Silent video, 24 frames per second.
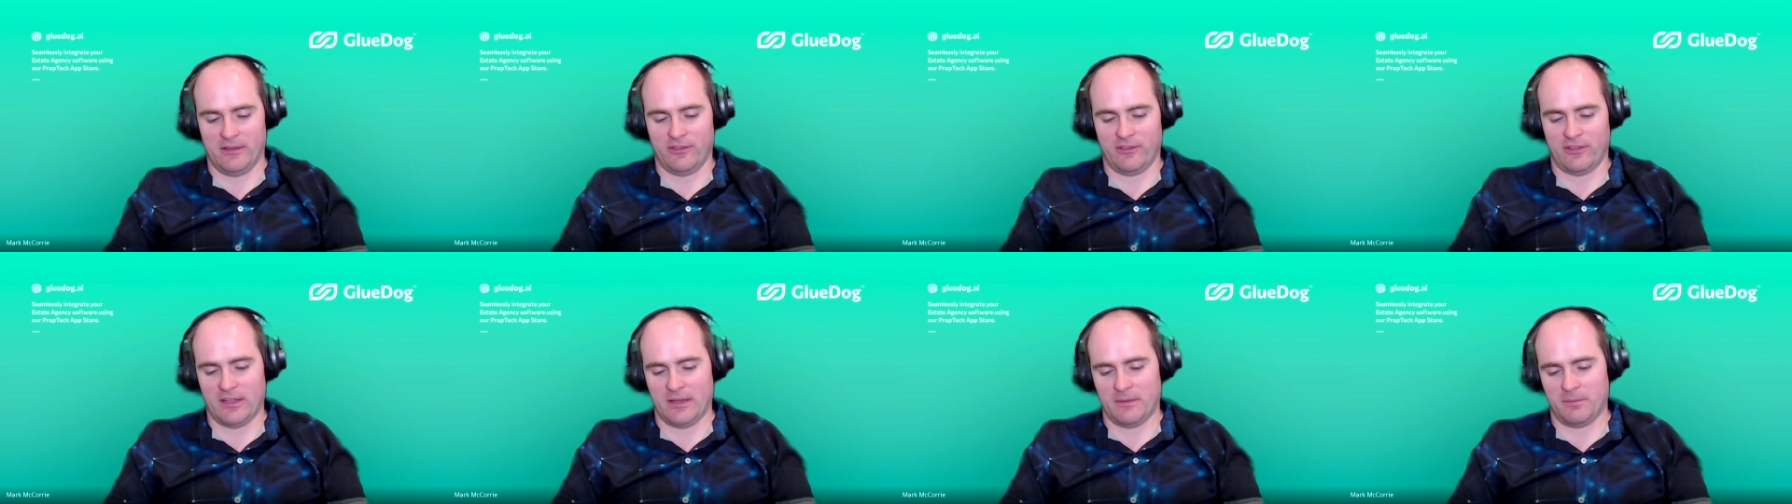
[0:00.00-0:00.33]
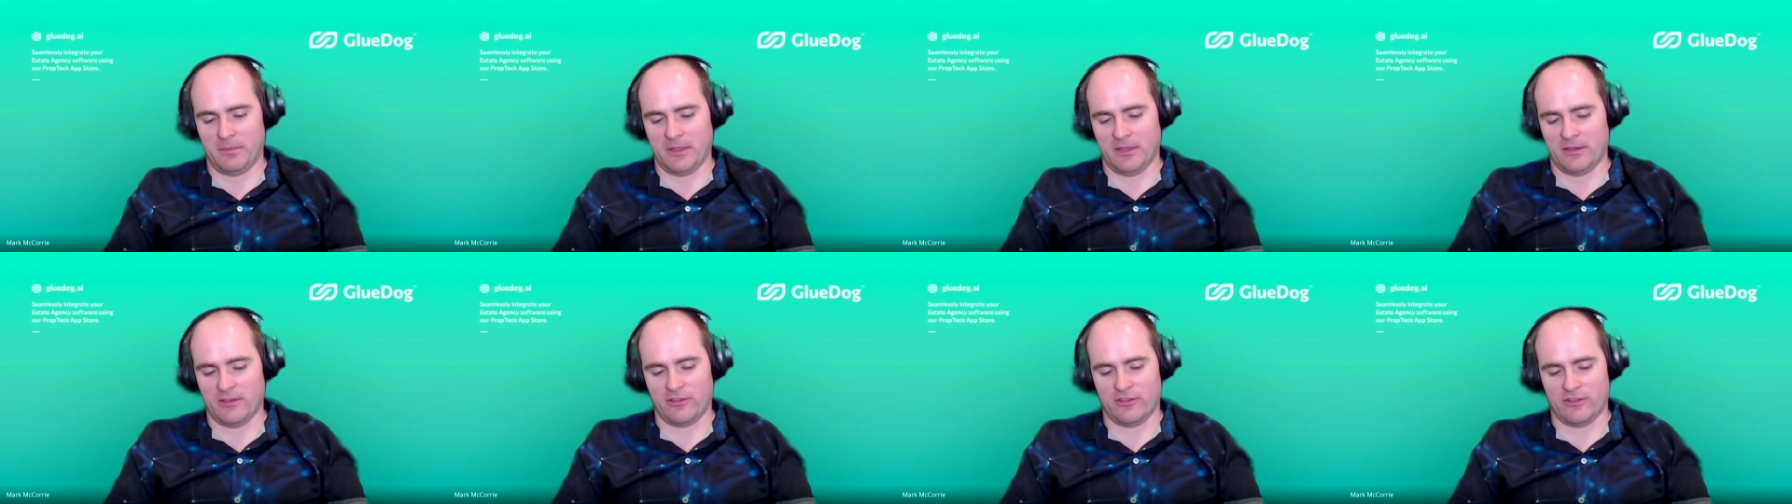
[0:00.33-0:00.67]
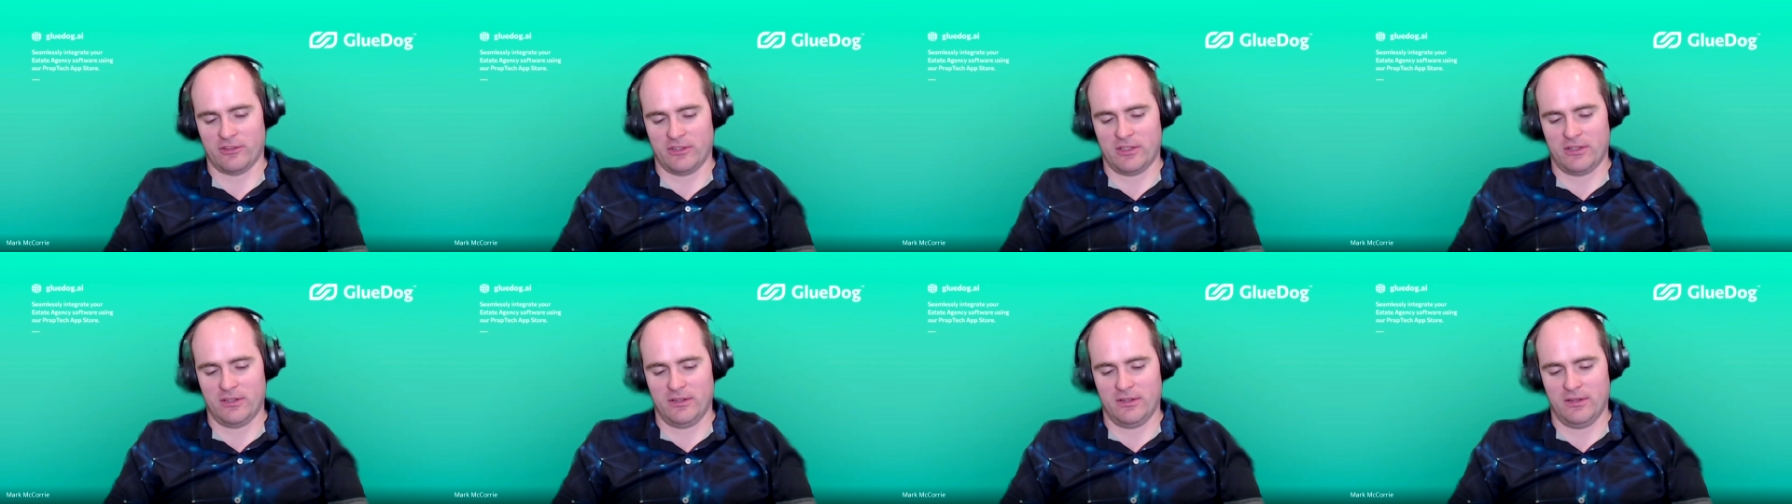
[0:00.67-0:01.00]
Snappy because I
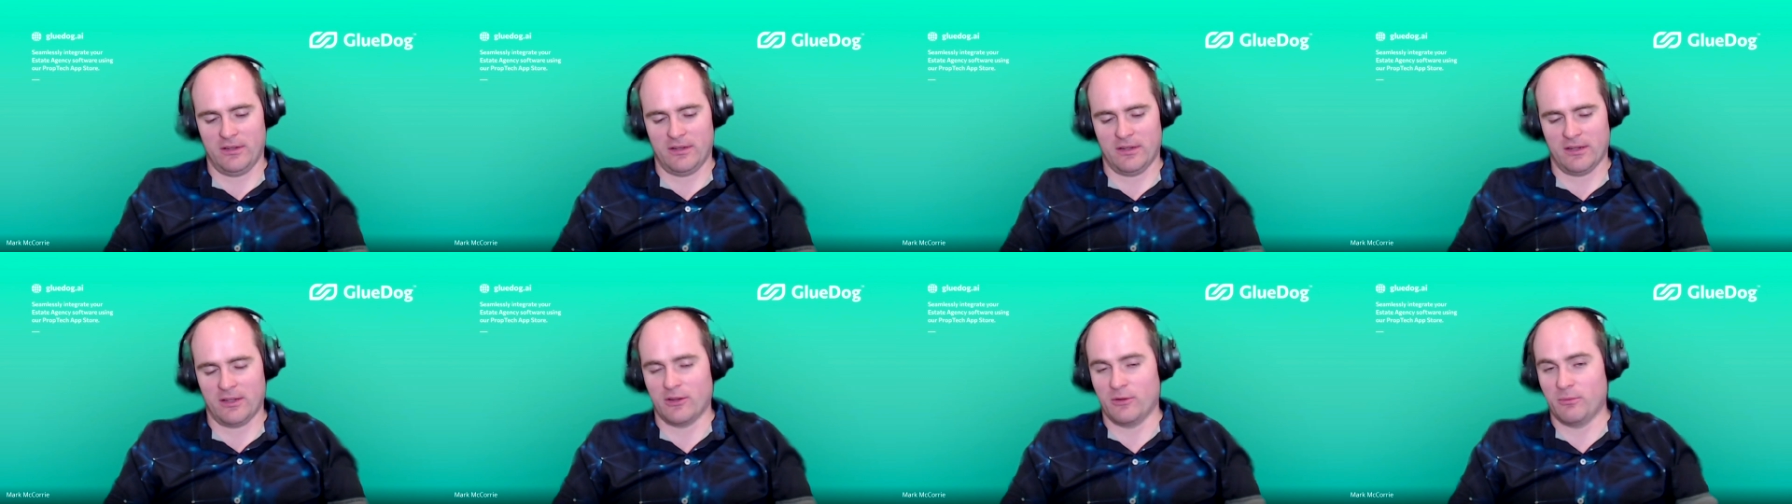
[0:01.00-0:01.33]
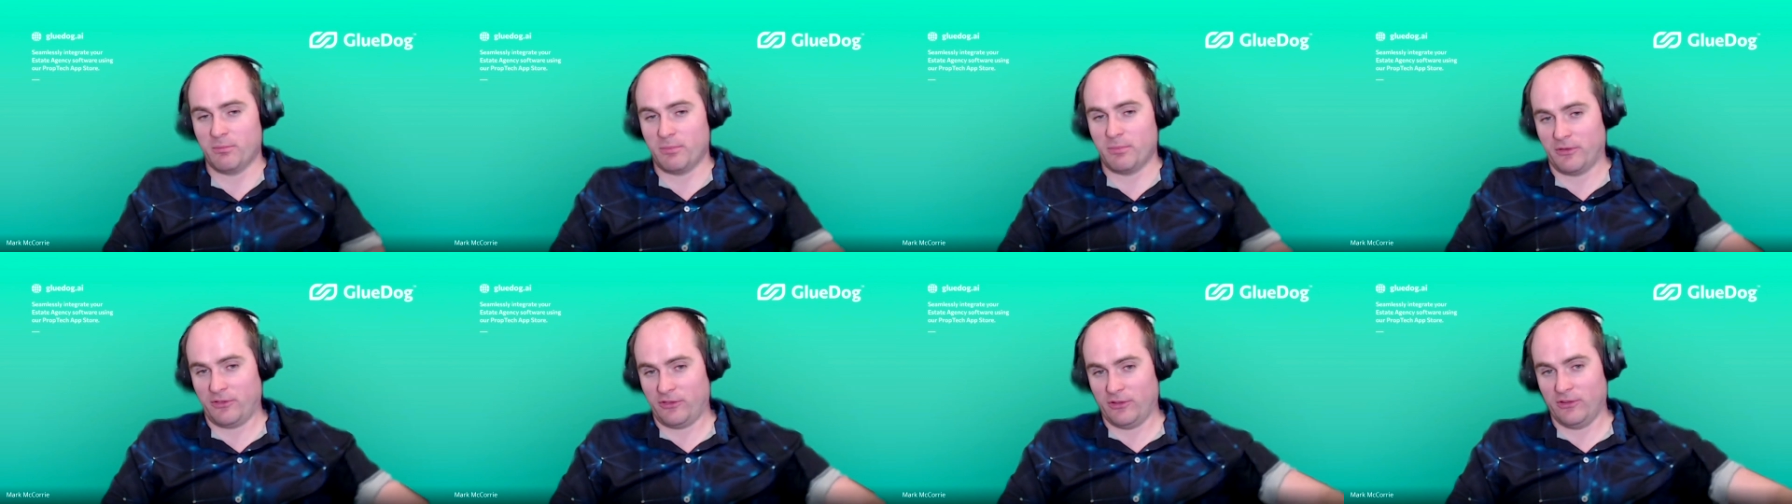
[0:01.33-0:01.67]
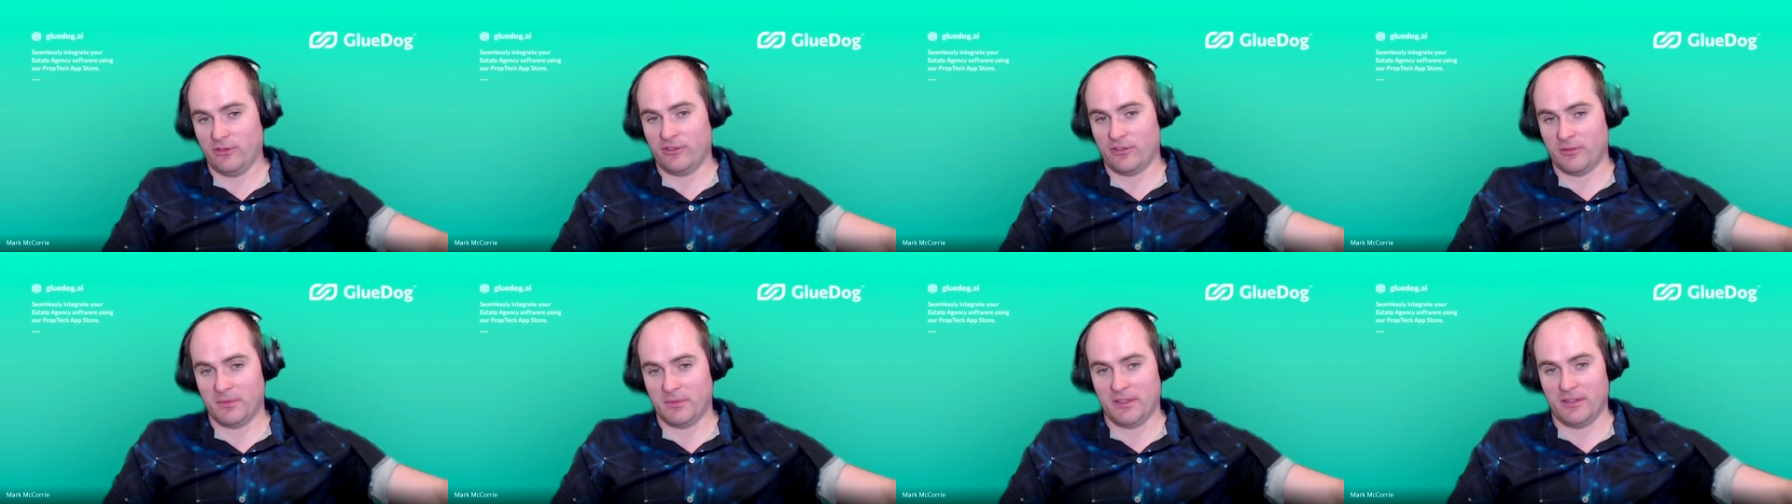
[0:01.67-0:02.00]
know I couldn't pursue
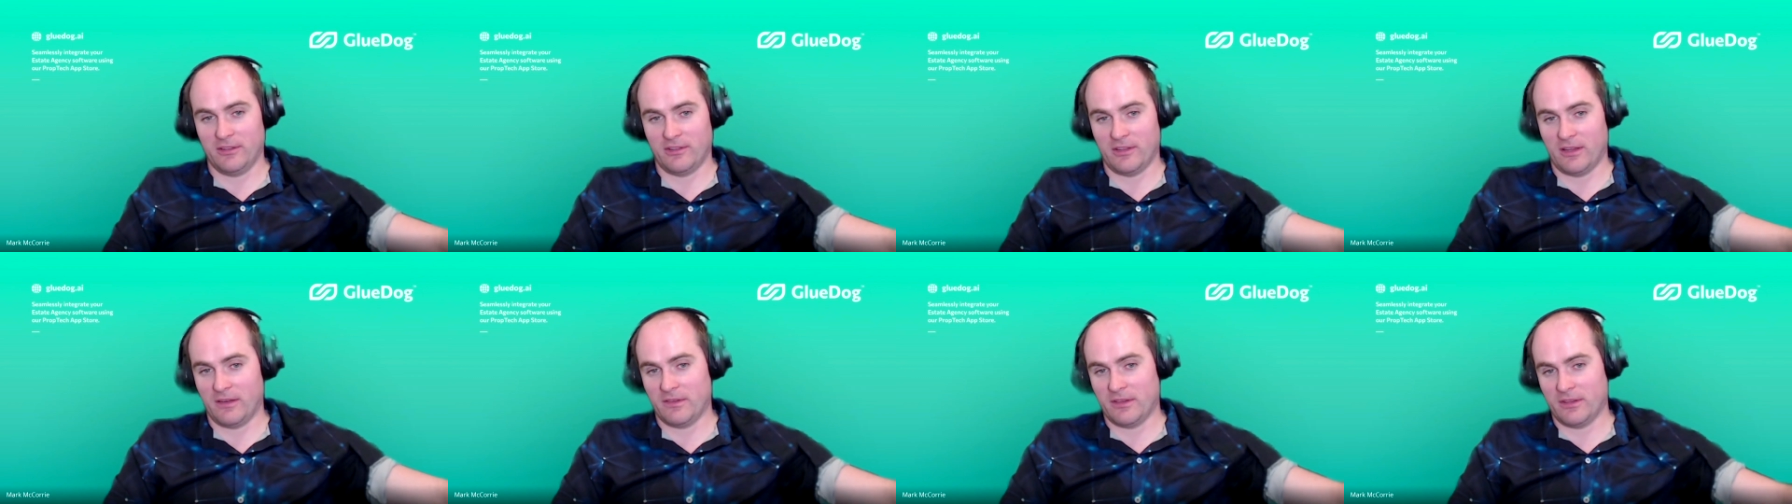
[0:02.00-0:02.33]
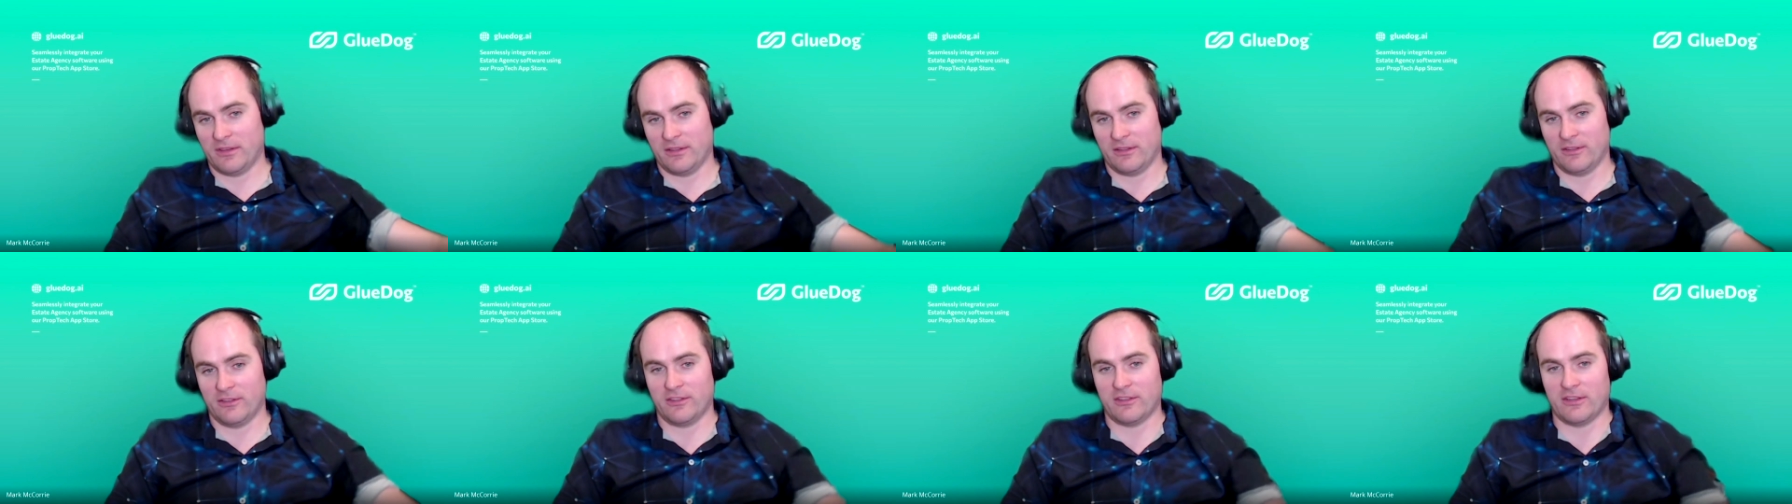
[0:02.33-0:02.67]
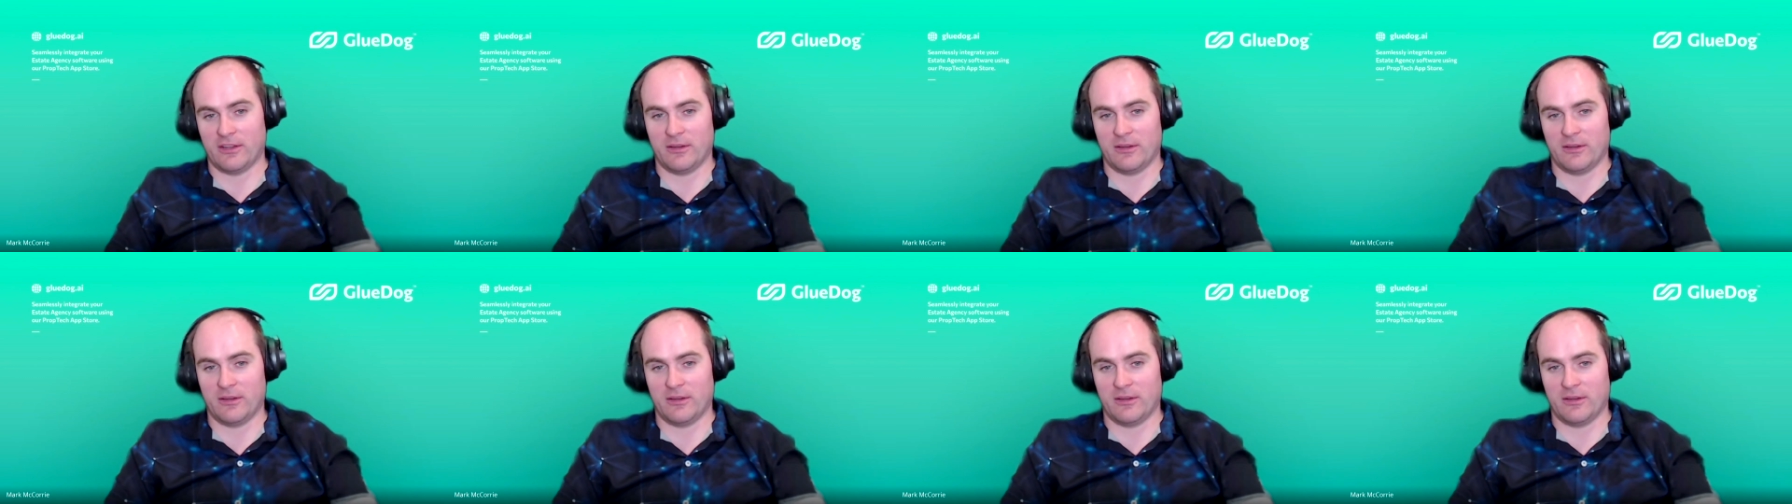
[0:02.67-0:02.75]
some of these other things that